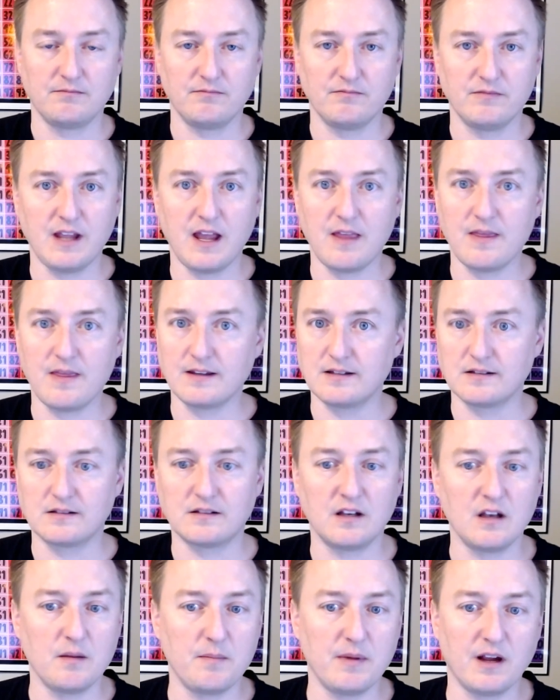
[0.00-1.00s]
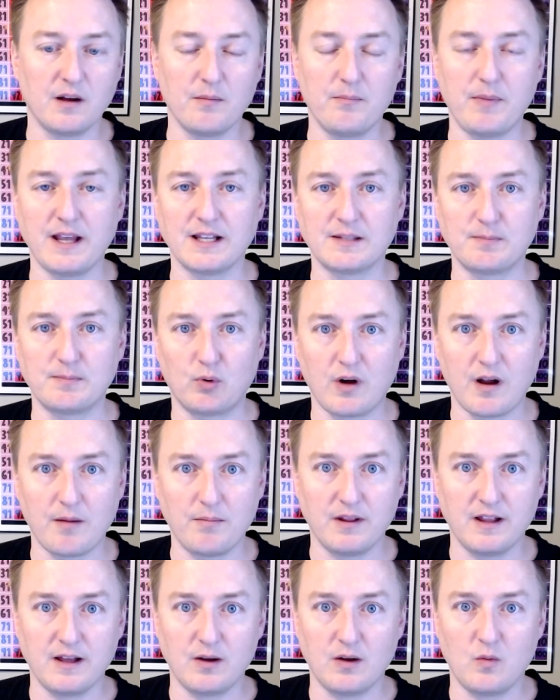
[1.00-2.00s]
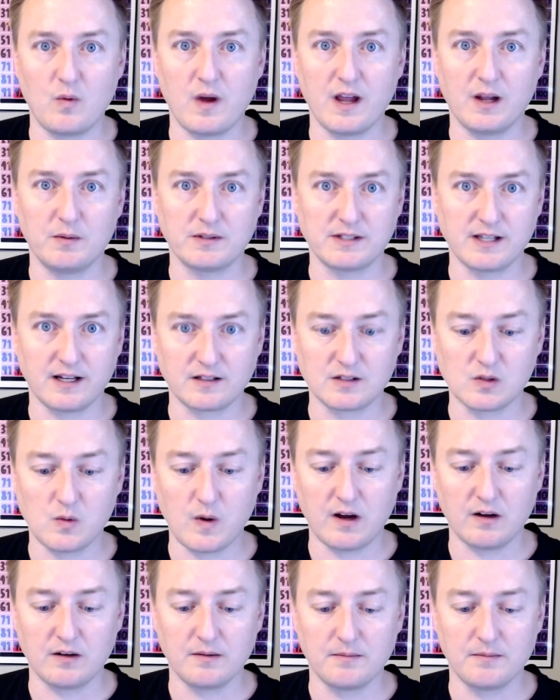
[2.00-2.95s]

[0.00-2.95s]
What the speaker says: And this is going to be our base parabola, y equals x squared.